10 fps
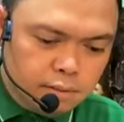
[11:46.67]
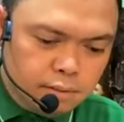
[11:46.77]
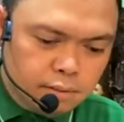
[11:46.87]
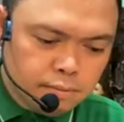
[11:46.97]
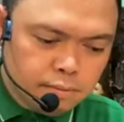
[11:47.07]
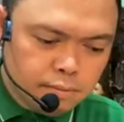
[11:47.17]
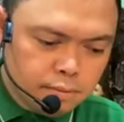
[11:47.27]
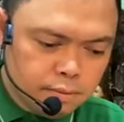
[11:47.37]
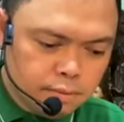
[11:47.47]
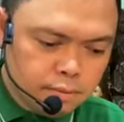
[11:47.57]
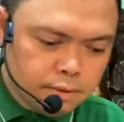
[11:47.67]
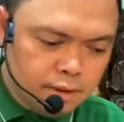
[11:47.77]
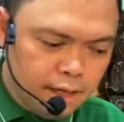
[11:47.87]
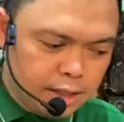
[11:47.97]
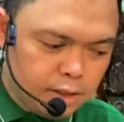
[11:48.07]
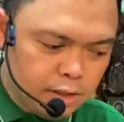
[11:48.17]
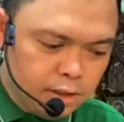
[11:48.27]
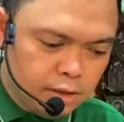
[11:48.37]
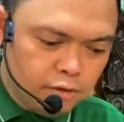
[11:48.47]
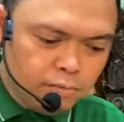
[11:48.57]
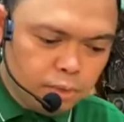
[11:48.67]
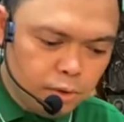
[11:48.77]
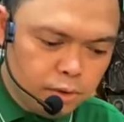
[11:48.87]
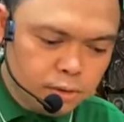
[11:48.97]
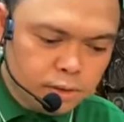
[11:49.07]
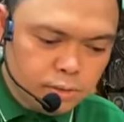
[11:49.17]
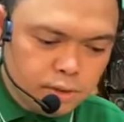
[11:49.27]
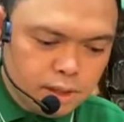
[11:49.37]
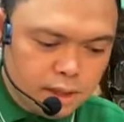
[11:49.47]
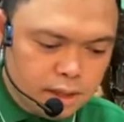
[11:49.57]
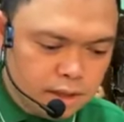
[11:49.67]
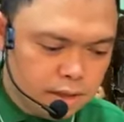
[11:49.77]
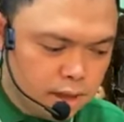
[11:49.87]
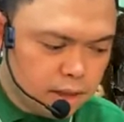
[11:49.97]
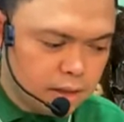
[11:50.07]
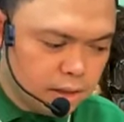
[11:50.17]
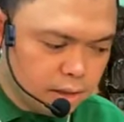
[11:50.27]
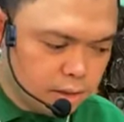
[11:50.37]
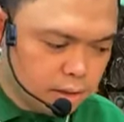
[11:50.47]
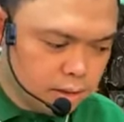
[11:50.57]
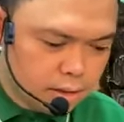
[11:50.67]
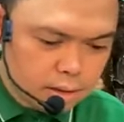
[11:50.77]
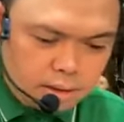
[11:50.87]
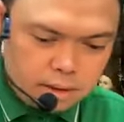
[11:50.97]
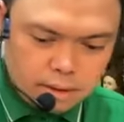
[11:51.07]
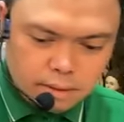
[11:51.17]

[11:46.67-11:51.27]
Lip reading: the letter of Paul to the Galatians.